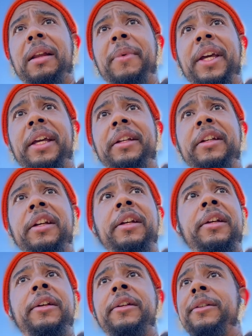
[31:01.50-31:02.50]
know what I mean?
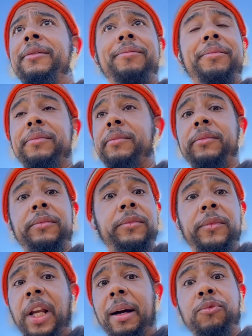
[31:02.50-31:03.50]

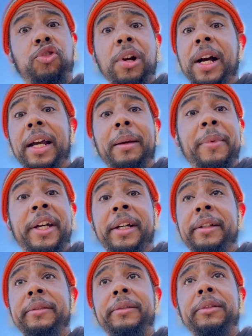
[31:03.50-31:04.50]
I'm trying,
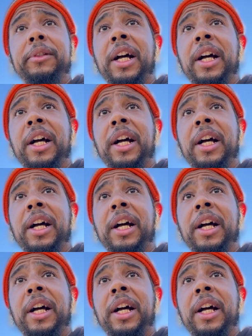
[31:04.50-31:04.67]
man.